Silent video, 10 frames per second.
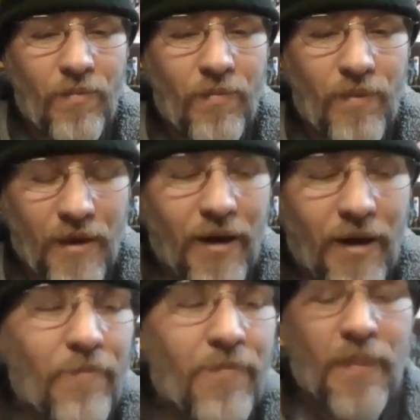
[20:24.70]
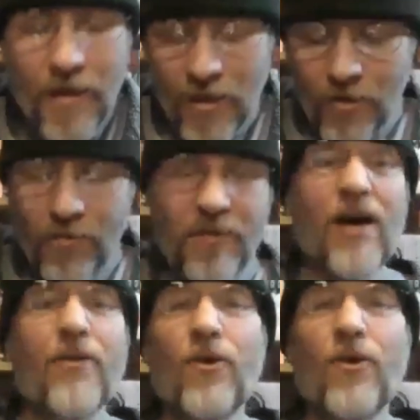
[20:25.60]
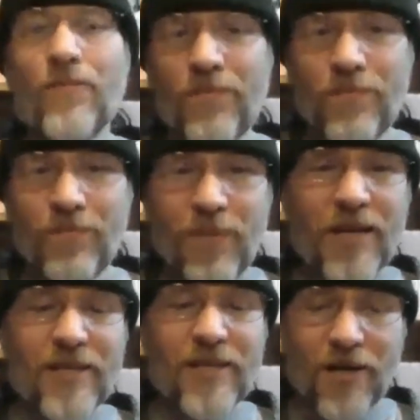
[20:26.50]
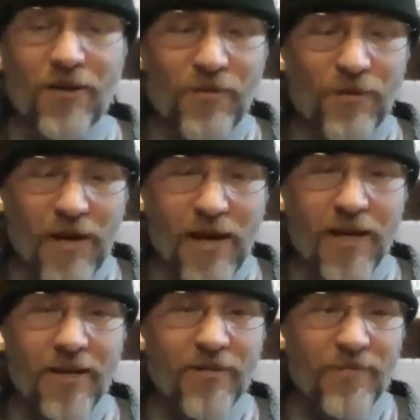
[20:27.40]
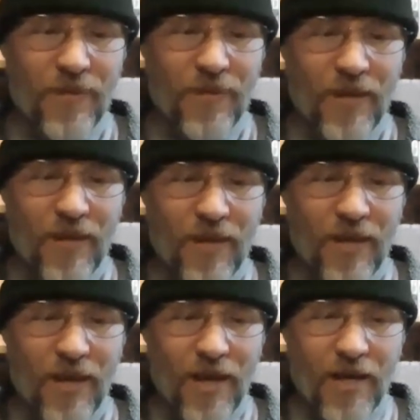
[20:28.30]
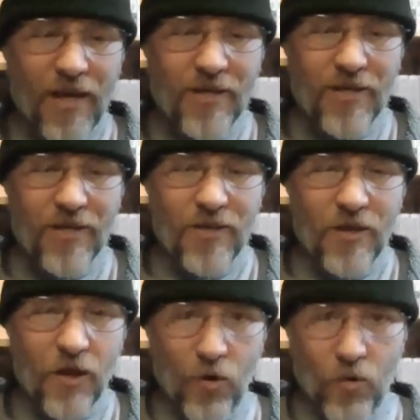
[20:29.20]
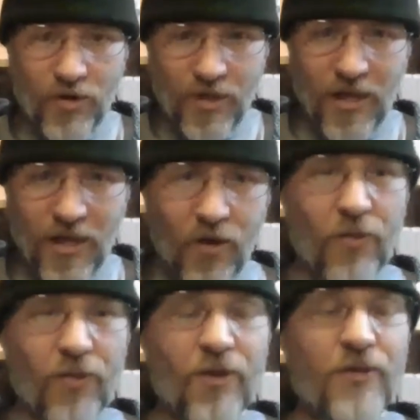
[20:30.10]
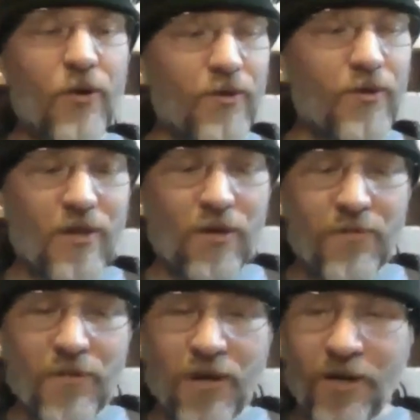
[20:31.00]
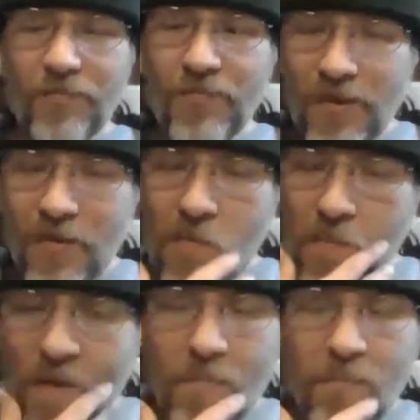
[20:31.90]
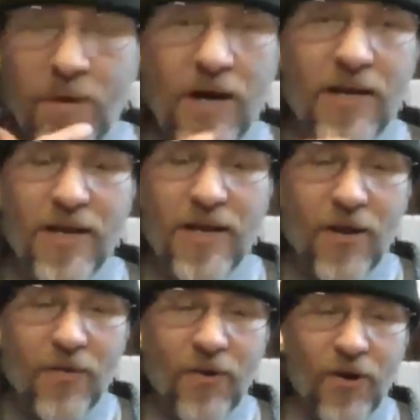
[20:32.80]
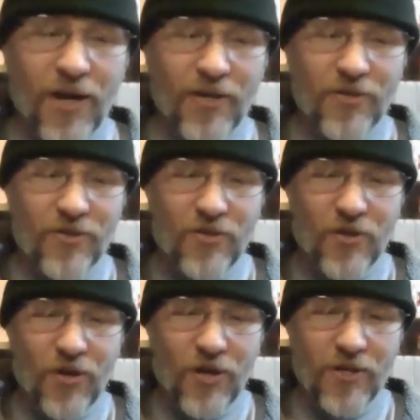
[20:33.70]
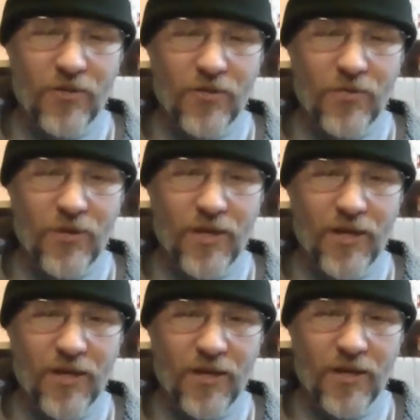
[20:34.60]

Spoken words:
Yeah. Now they're based out of Nevada, and of course they got all the adult stuff there. But now they're actually starting to get